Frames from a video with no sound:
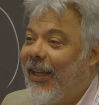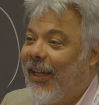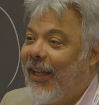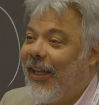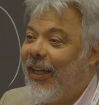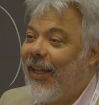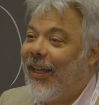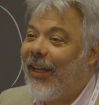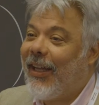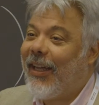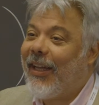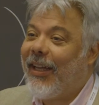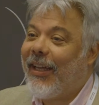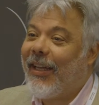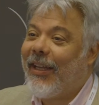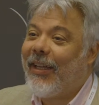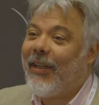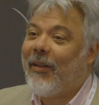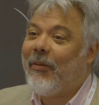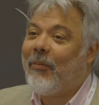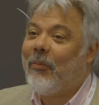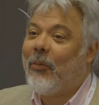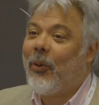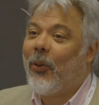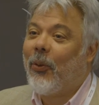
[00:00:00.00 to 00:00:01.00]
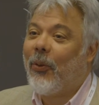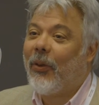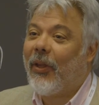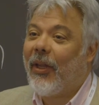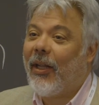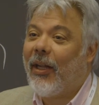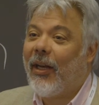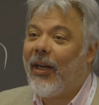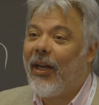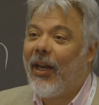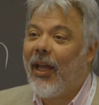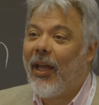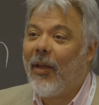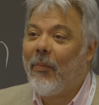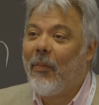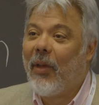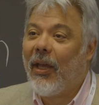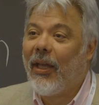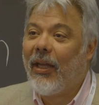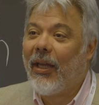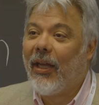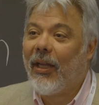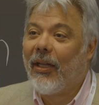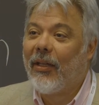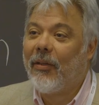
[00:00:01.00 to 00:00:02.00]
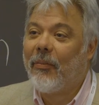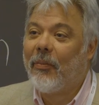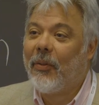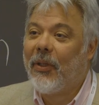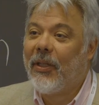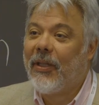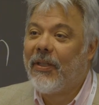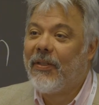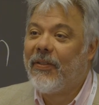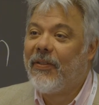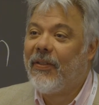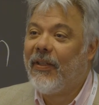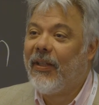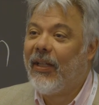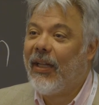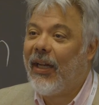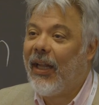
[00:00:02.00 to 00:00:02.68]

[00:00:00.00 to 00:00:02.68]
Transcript: both at MA and PhD